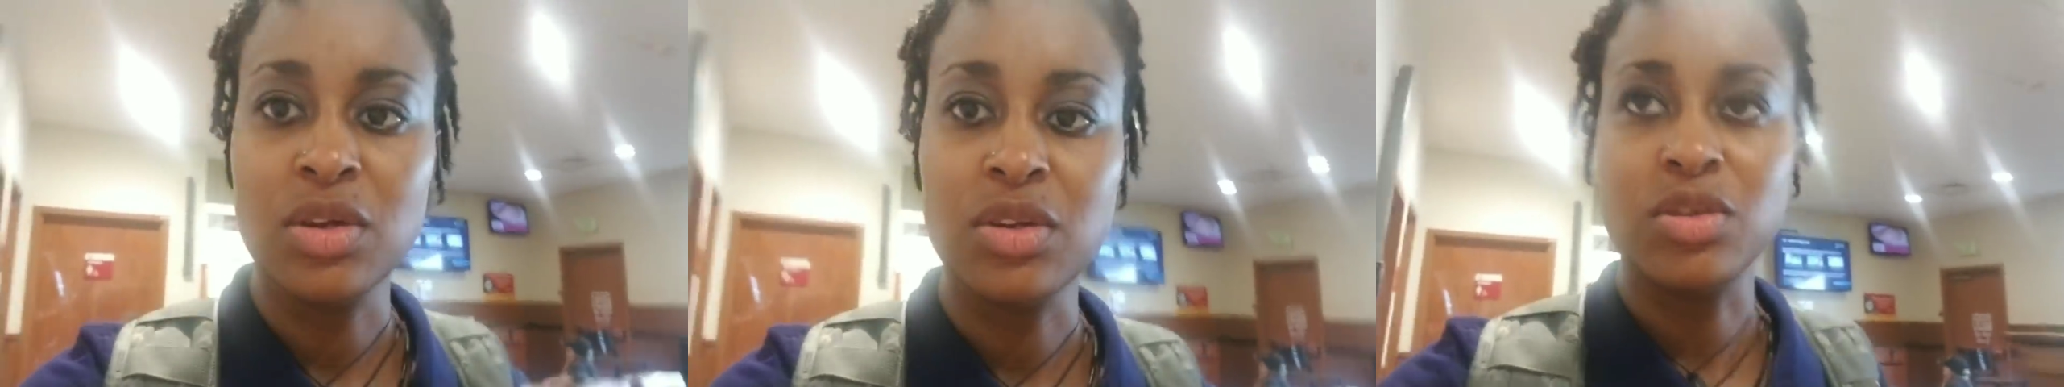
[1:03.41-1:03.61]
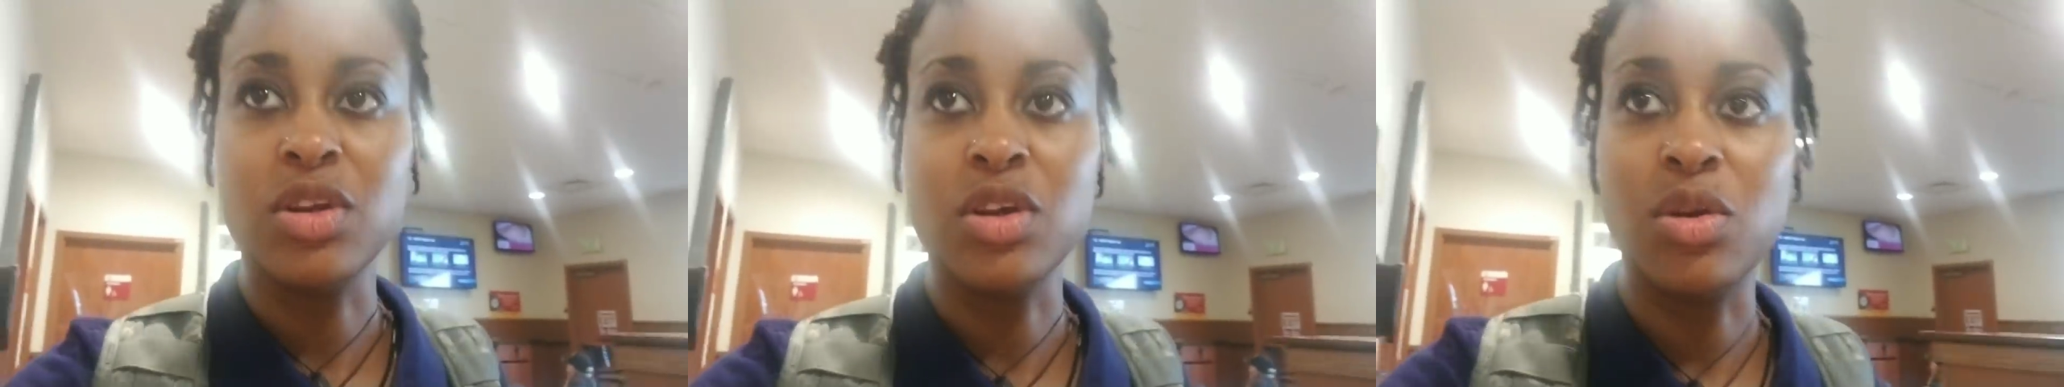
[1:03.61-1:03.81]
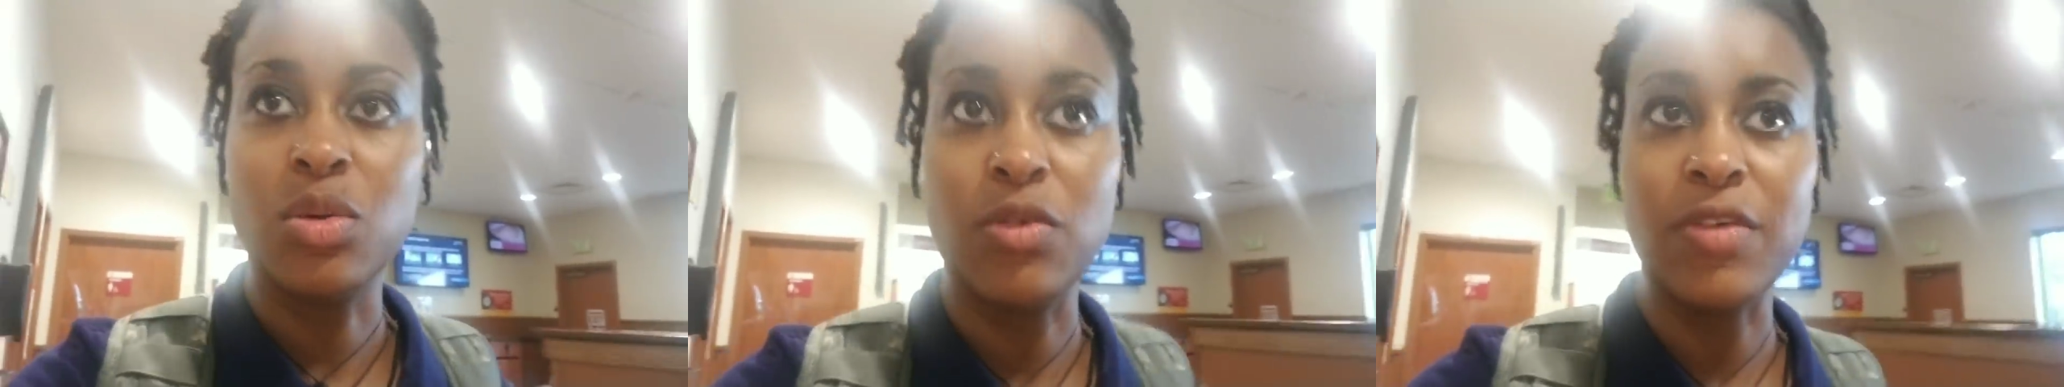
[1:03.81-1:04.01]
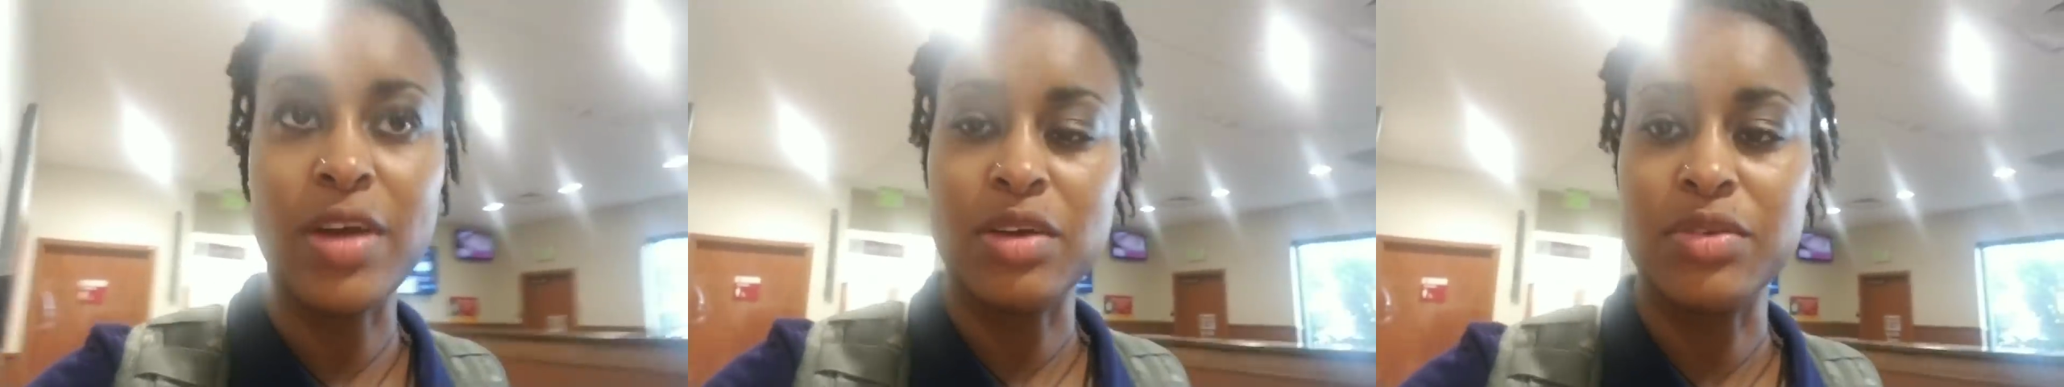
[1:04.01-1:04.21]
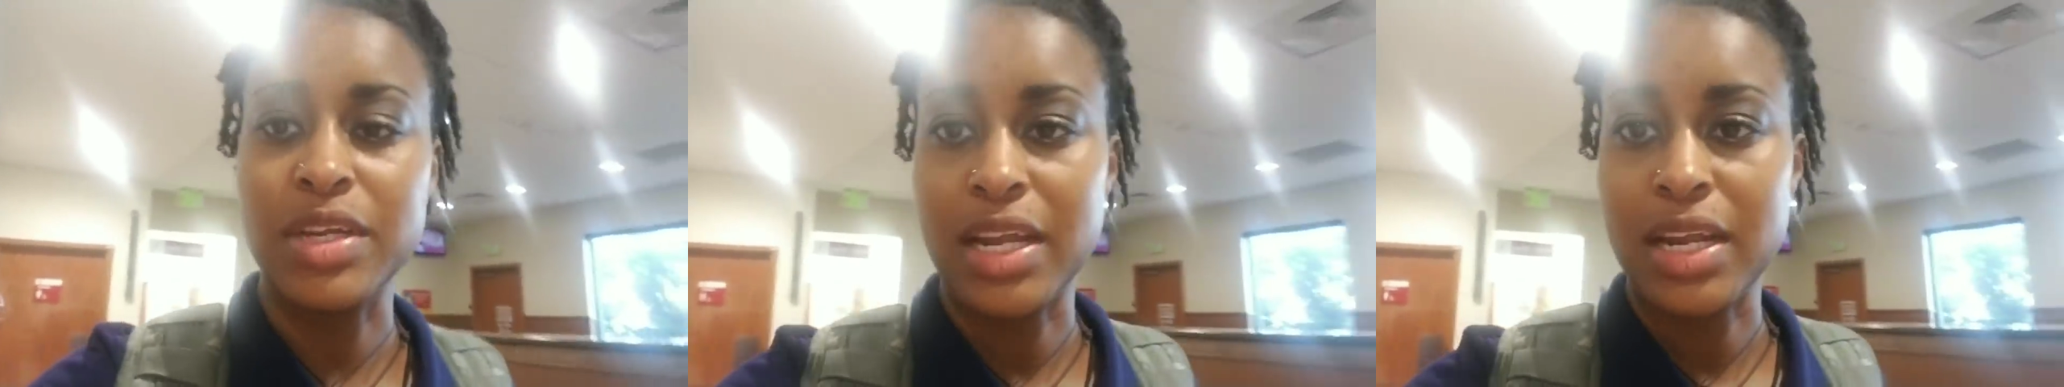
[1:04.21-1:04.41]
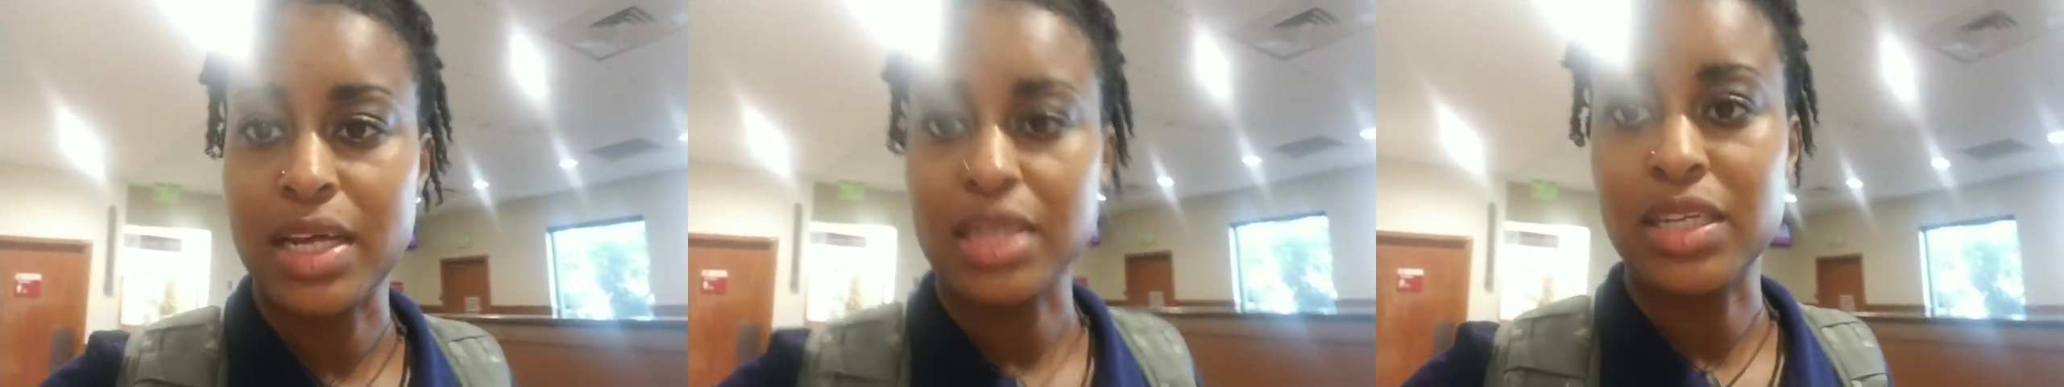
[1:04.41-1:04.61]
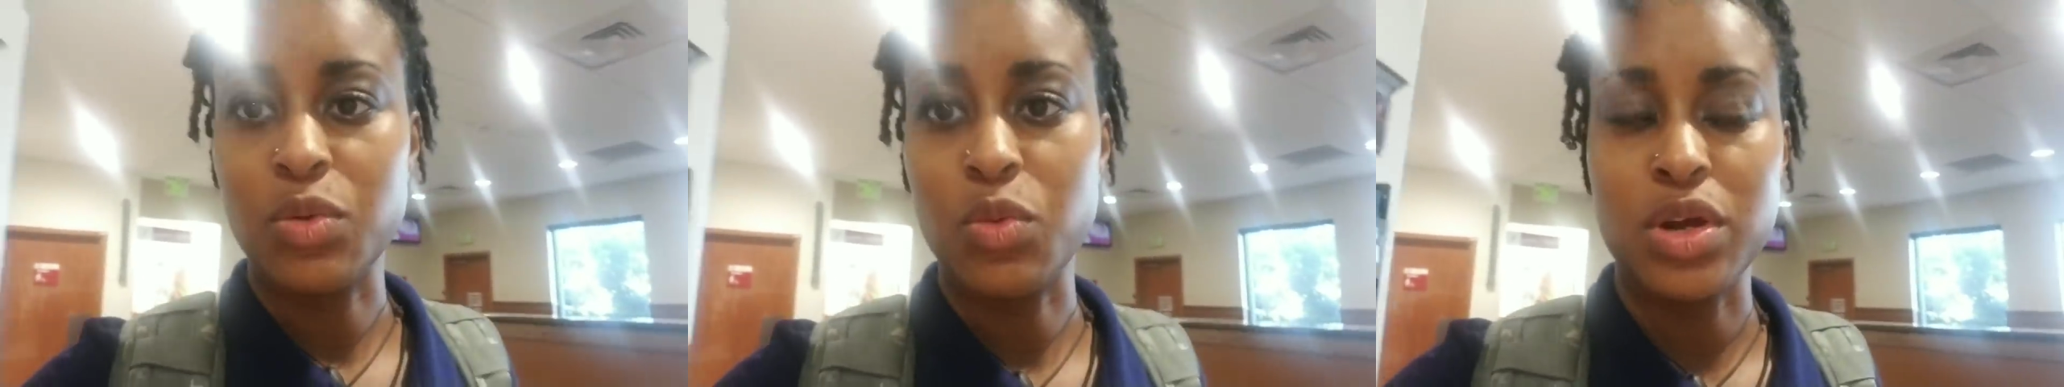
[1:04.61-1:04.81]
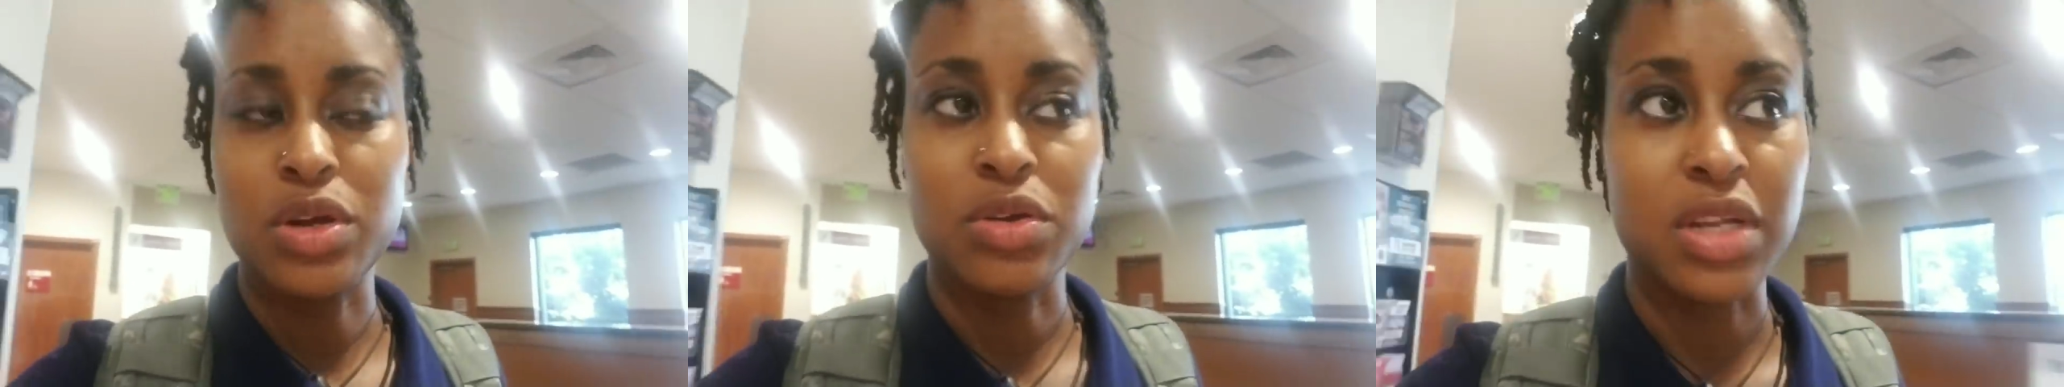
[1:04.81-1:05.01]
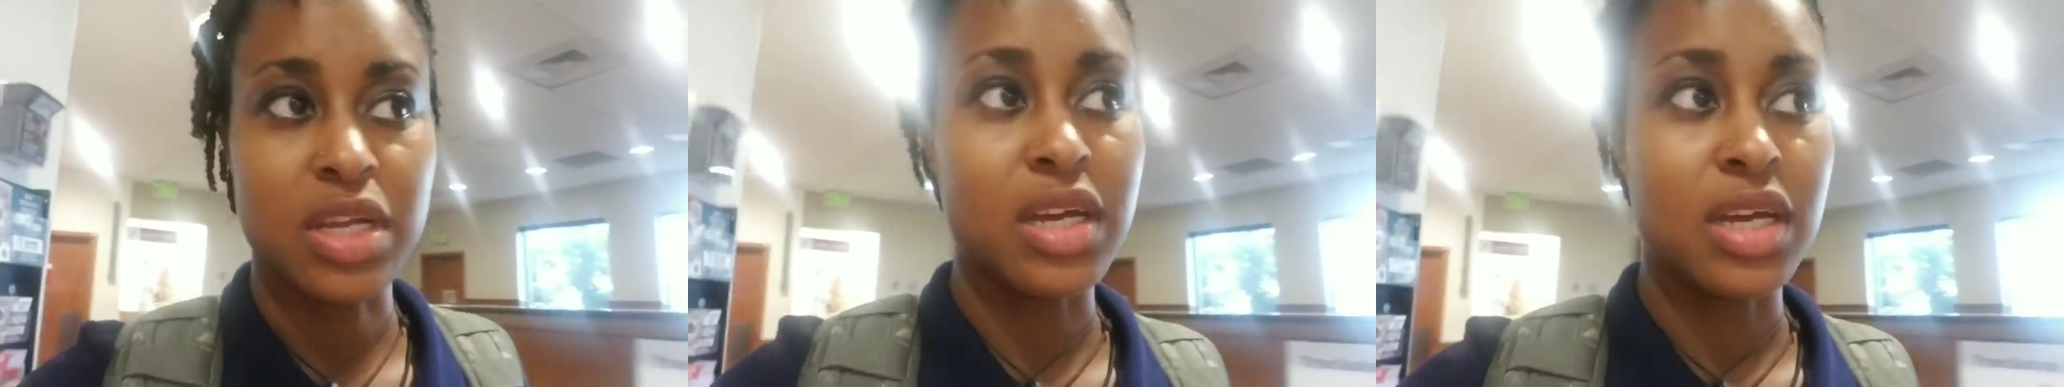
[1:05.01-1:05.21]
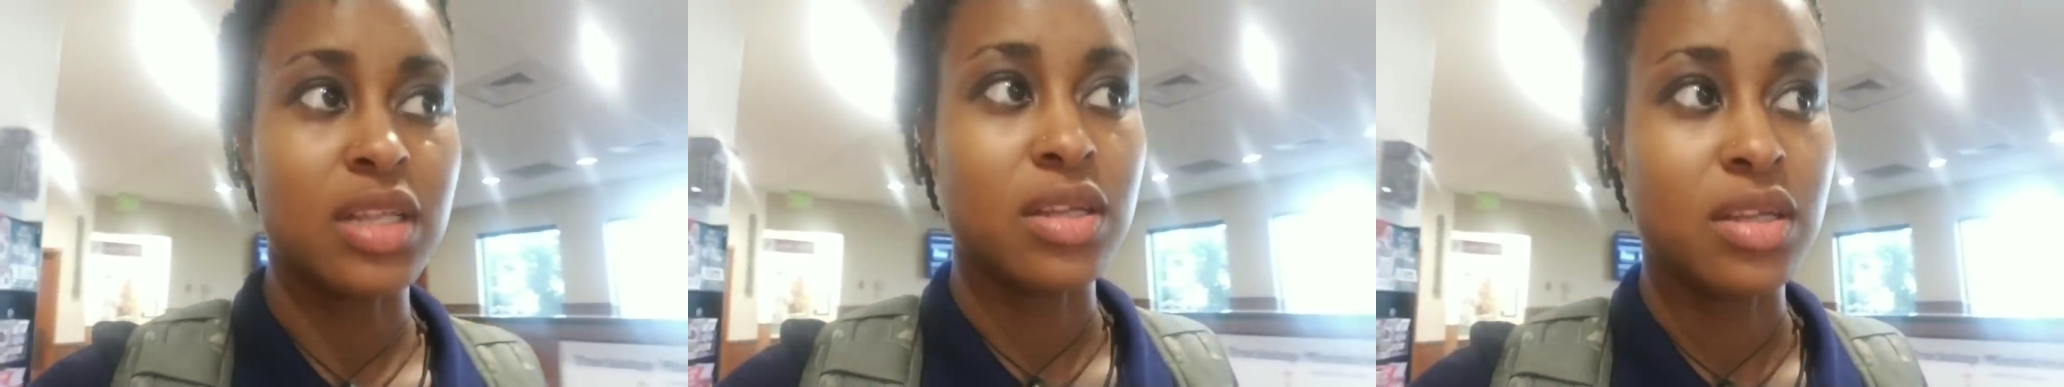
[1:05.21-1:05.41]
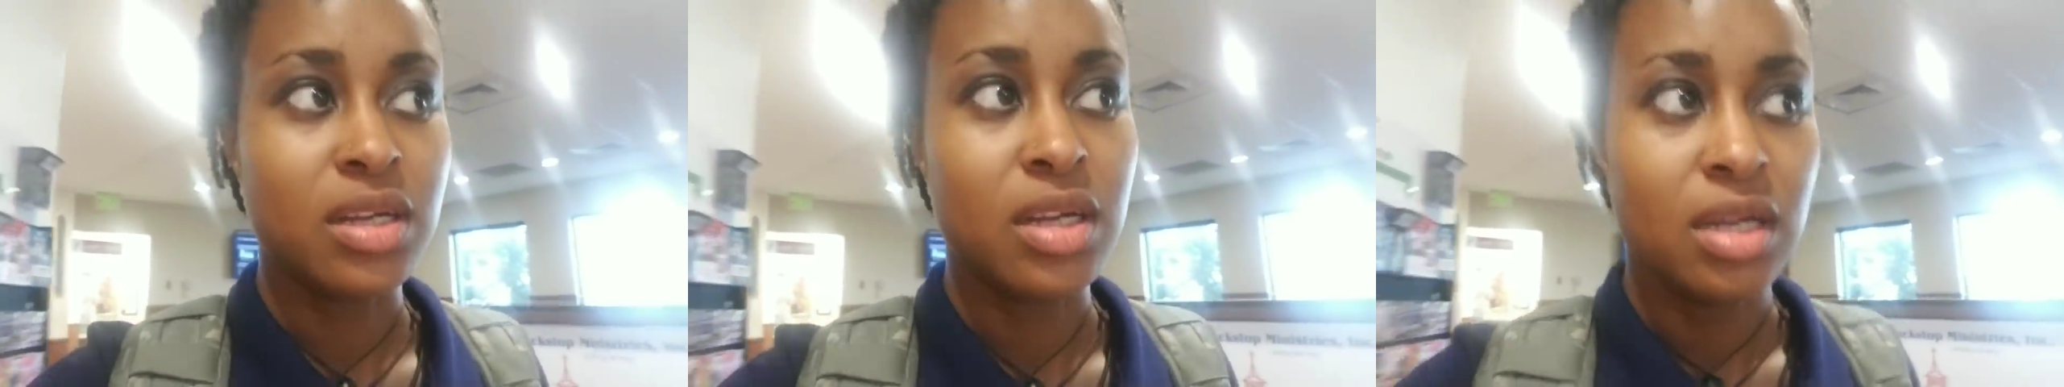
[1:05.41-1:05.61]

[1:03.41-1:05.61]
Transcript: you know, without neglecting one or the other.